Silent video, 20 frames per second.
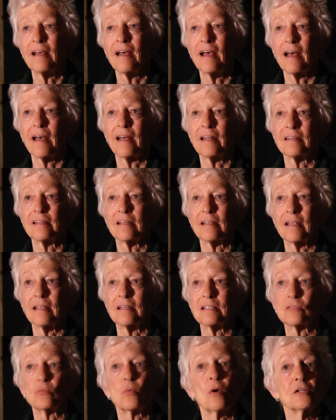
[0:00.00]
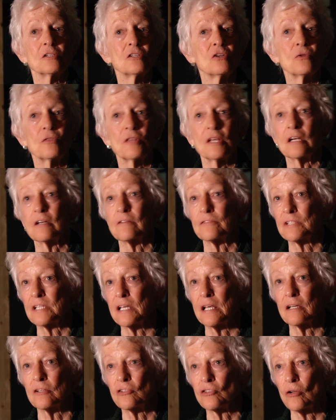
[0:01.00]
And it's what do you think of
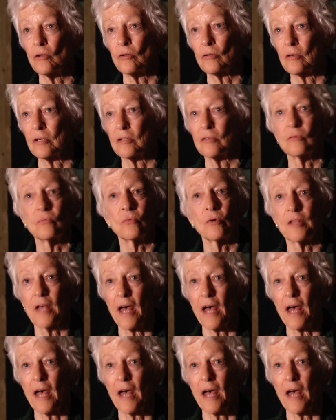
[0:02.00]
seeing children with